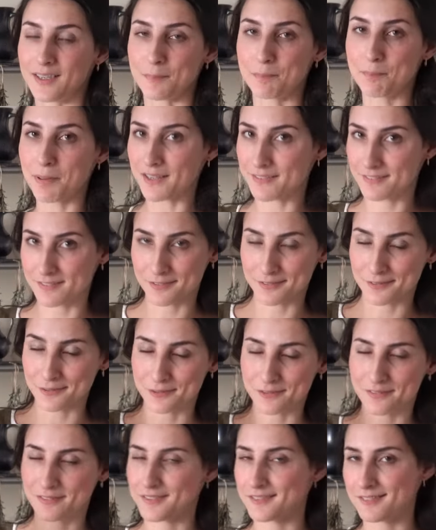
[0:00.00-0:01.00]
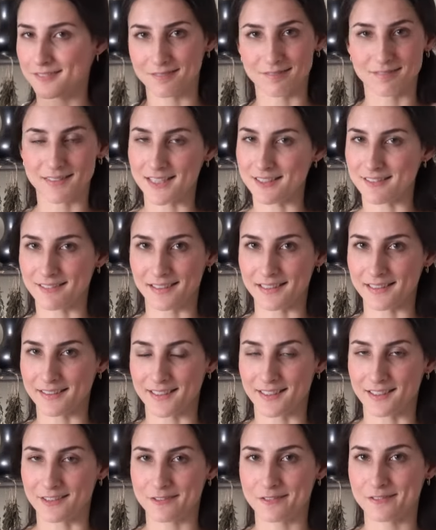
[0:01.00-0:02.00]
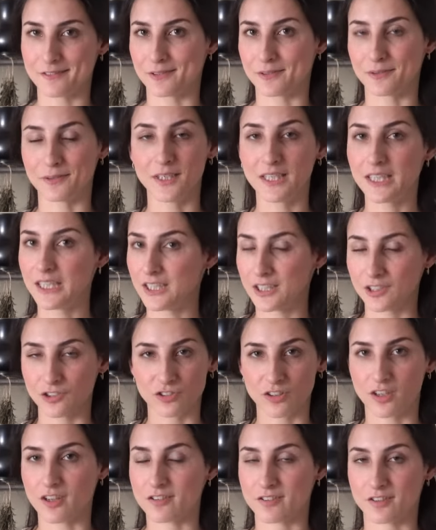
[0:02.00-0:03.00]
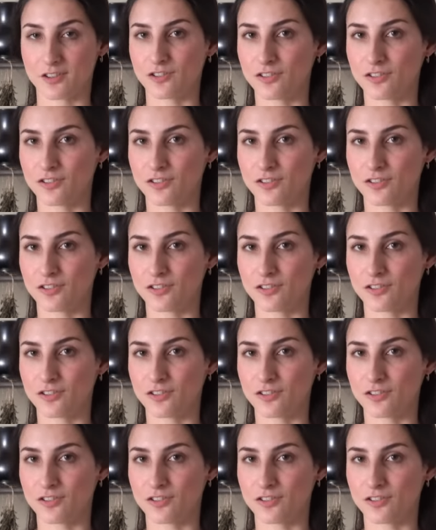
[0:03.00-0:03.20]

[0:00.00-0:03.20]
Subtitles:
pasta sauces and things like that. So jars are